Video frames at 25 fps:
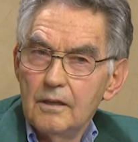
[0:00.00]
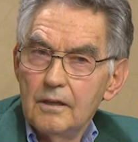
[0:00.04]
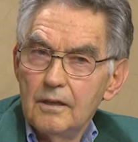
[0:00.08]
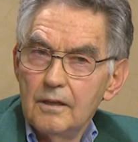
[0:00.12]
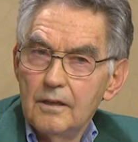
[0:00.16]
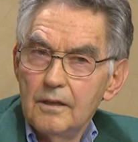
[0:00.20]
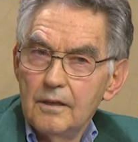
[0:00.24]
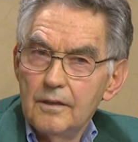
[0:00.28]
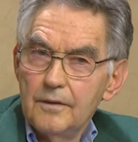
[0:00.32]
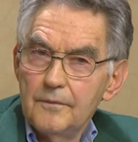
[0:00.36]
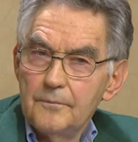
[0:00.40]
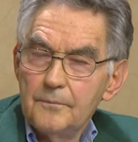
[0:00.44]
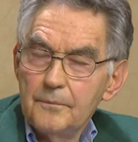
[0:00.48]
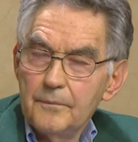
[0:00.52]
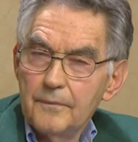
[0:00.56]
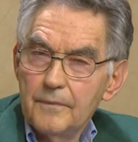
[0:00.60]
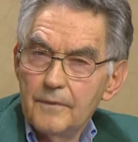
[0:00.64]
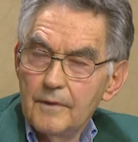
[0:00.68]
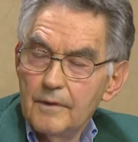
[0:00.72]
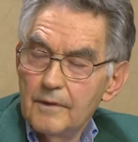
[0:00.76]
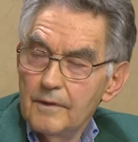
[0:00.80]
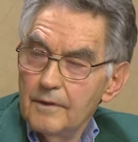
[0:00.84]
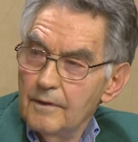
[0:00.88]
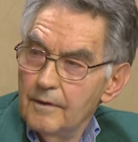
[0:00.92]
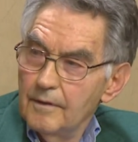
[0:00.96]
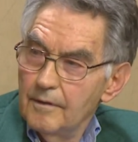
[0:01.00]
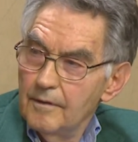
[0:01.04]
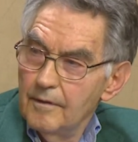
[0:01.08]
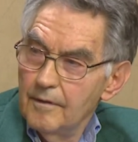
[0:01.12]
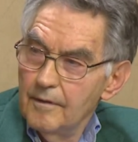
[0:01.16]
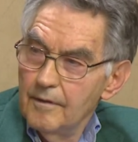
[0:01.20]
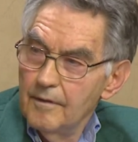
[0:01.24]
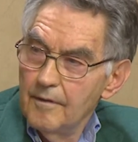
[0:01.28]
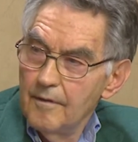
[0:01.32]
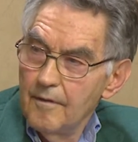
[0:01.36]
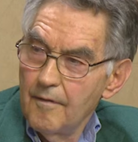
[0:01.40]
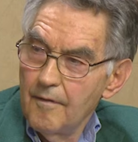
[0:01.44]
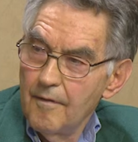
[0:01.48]
For those of us who
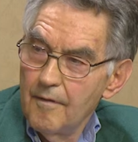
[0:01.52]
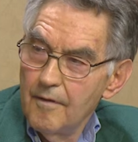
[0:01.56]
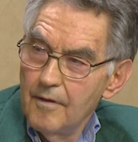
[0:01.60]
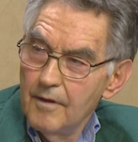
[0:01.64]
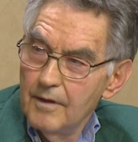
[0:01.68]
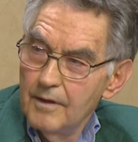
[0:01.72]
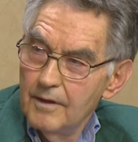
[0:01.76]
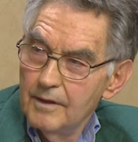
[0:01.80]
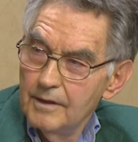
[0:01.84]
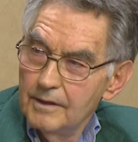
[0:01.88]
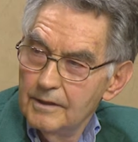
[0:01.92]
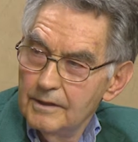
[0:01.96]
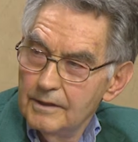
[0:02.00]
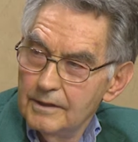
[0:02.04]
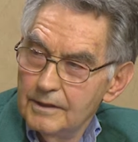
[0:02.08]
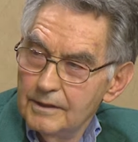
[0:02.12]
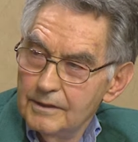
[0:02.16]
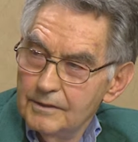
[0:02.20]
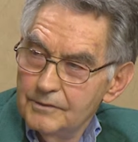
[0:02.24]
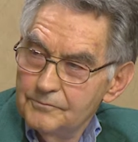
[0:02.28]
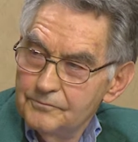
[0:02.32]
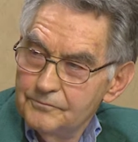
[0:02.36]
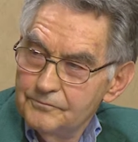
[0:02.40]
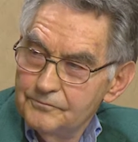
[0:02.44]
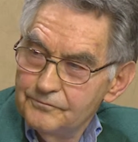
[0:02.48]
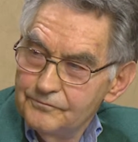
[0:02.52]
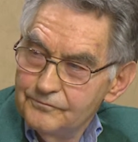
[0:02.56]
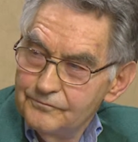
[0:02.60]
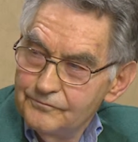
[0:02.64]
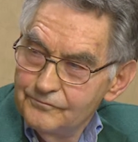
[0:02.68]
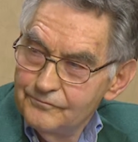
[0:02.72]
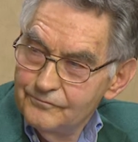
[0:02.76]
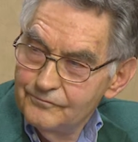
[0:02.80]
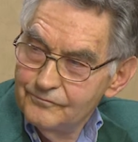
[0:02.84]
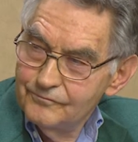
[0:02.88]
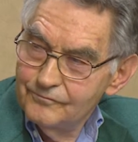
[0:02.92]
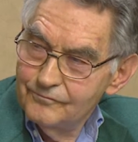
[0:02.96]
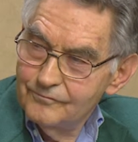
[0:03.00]
are interested in
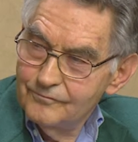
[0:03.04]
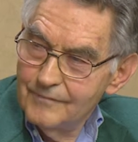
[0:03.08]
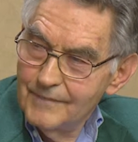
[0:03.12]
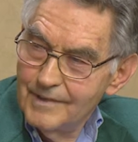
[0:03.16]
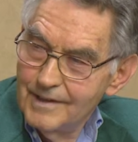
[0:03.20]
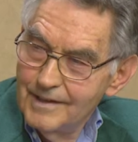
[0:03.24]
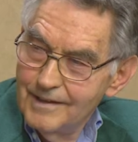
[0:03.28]
statistics?